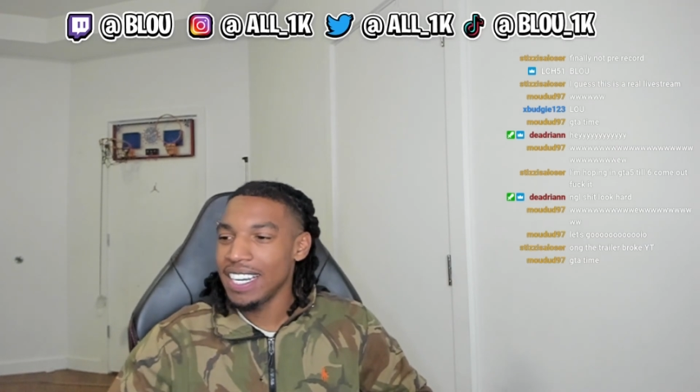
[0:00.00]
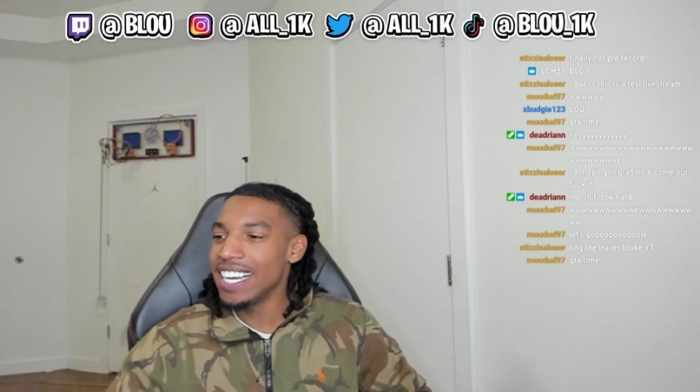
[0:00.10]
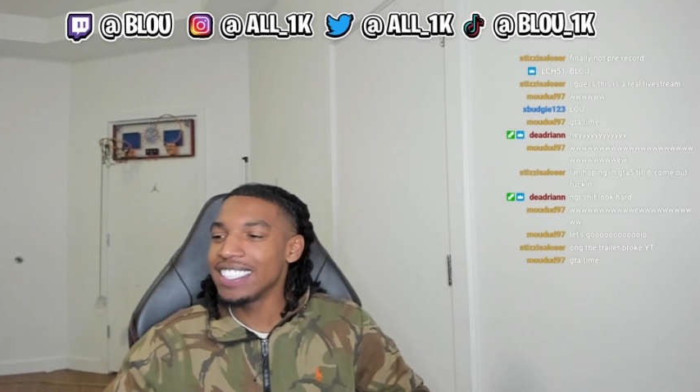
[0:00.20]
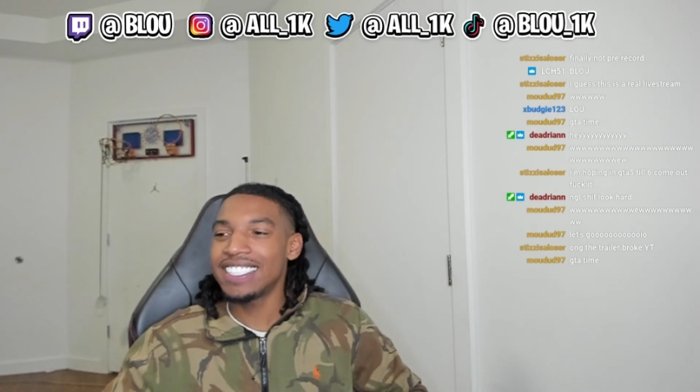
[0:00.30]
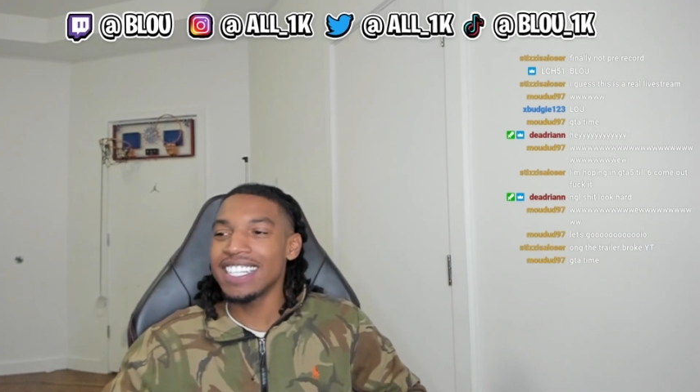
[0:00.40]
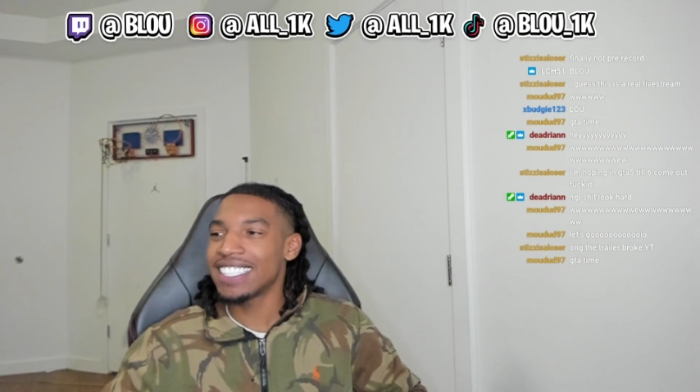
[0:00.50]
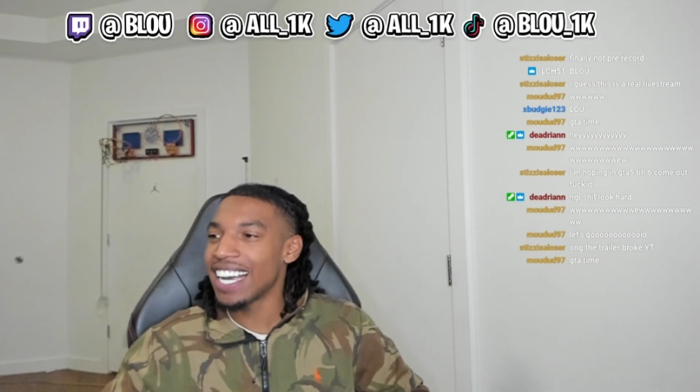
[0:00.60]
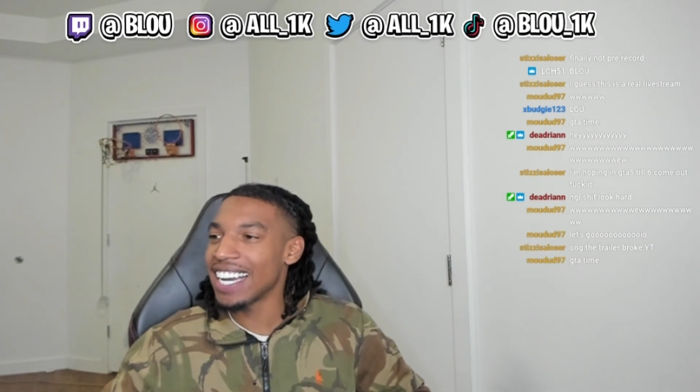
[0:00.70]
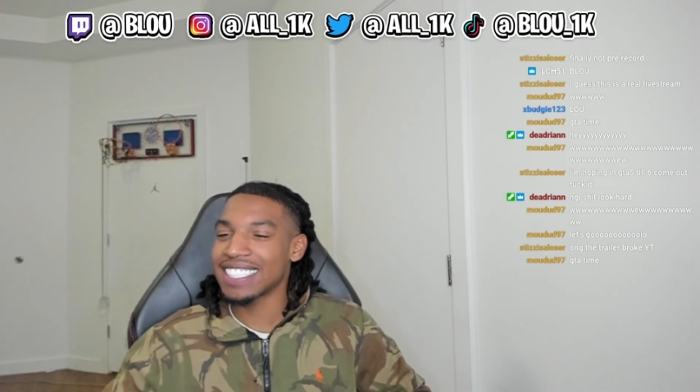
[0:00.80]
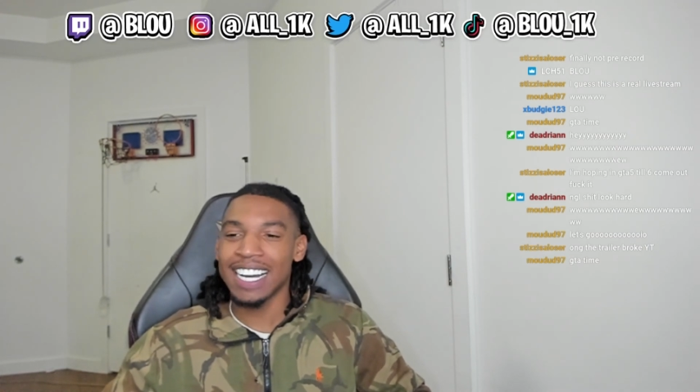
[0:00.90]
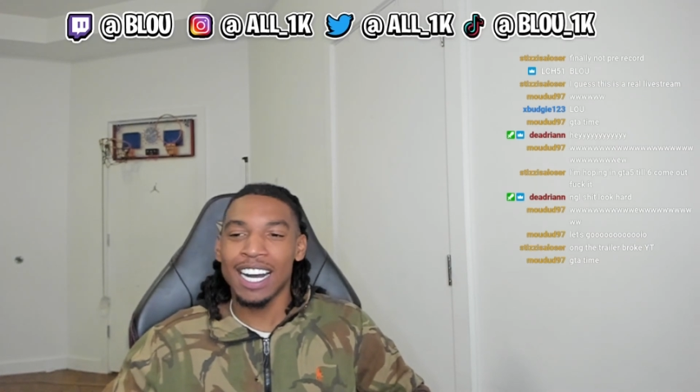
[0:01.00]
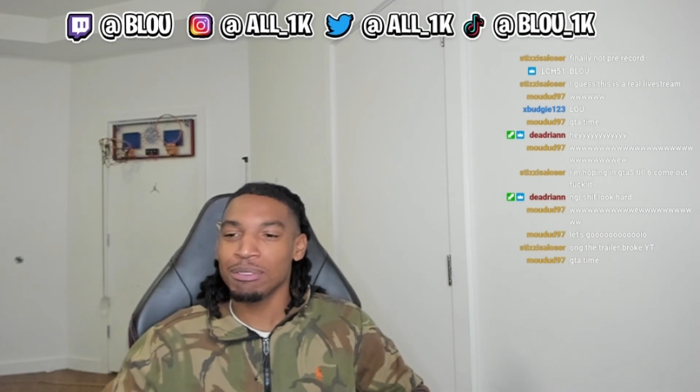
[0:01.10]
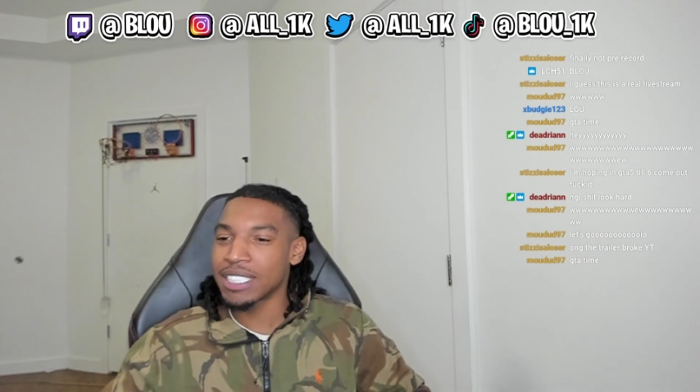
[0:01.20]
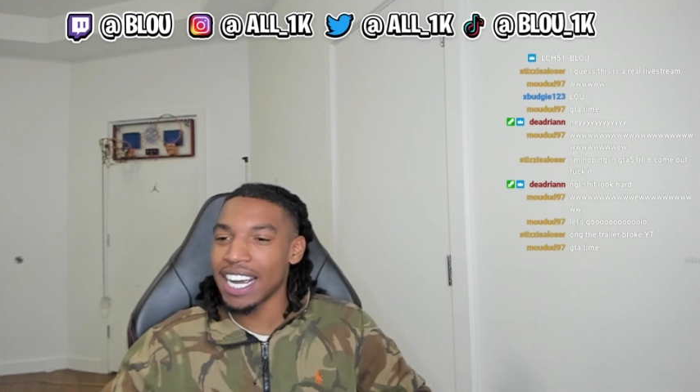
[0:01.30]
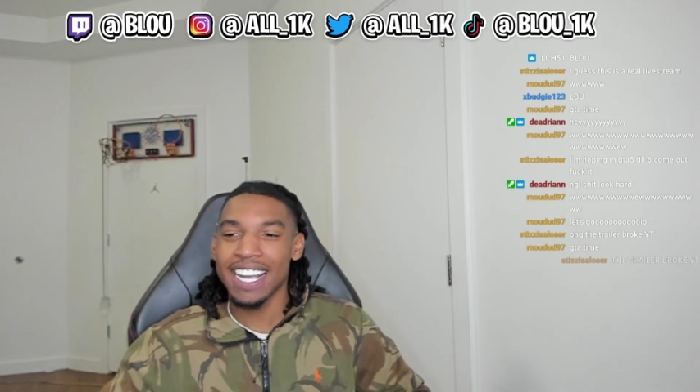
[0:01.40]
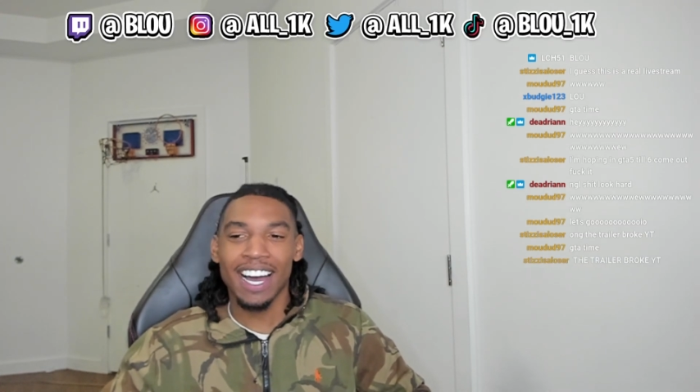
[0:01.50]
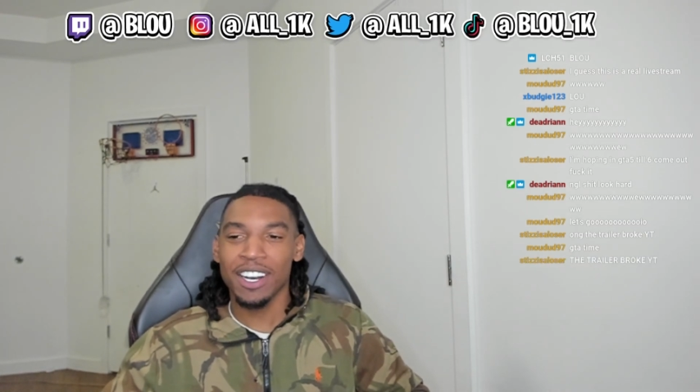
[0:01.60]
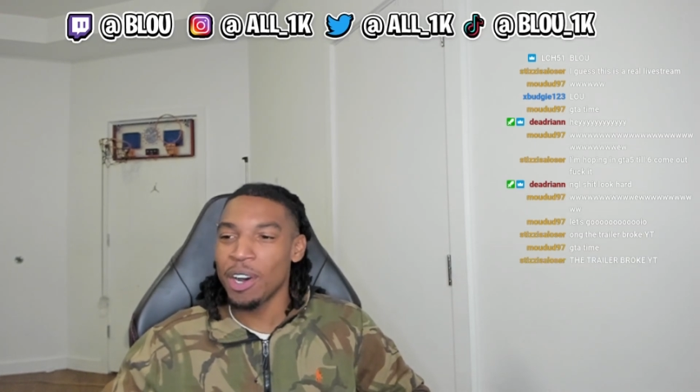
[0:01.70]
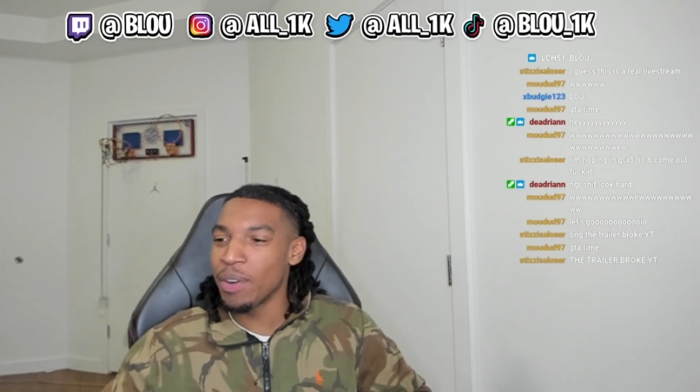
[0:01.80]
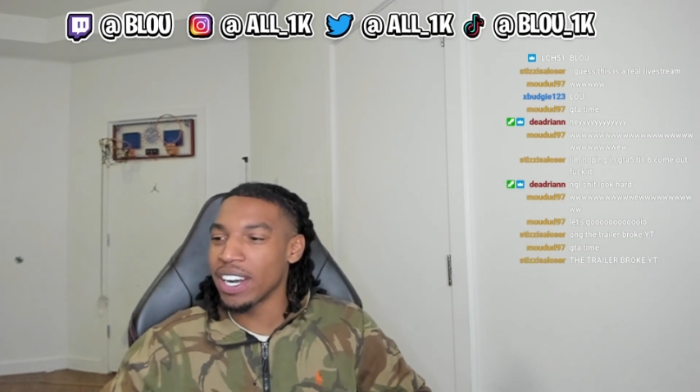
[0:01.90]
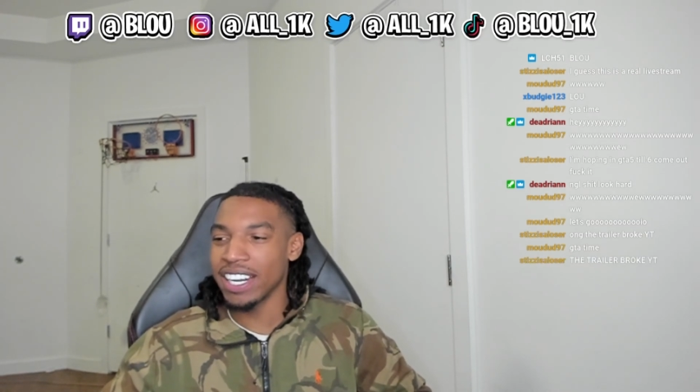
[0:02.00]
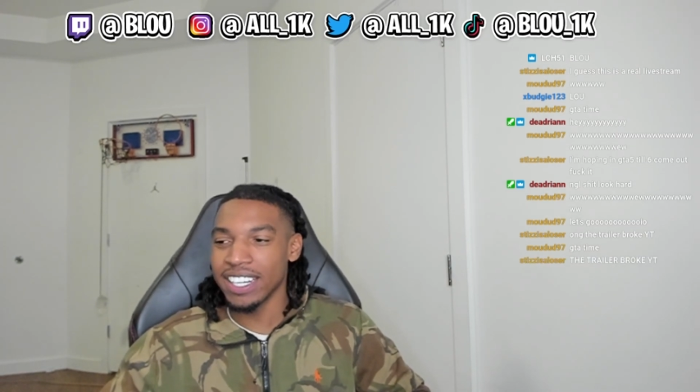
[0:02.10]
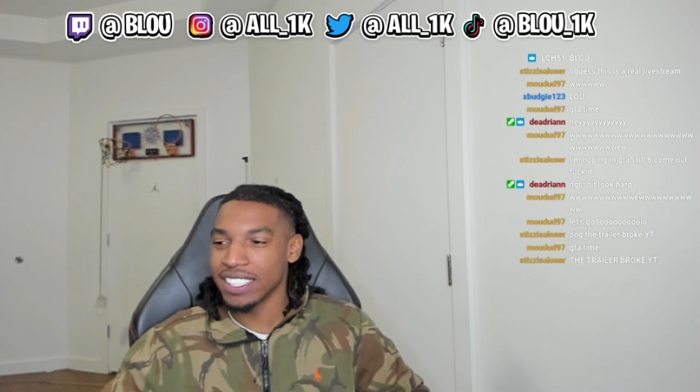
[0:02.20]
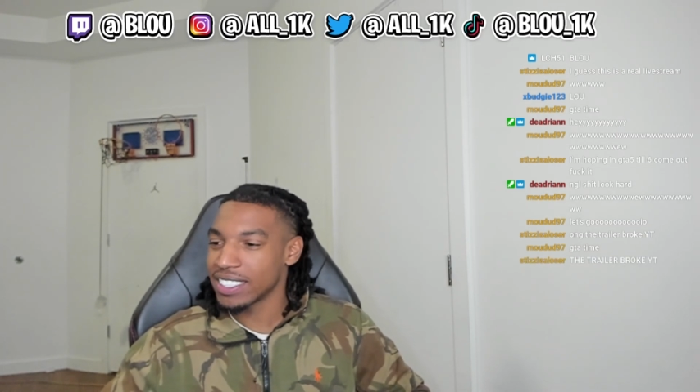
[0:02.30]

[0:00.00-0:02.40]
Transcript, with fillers: It's G T A time, chat. Y'all know what it is.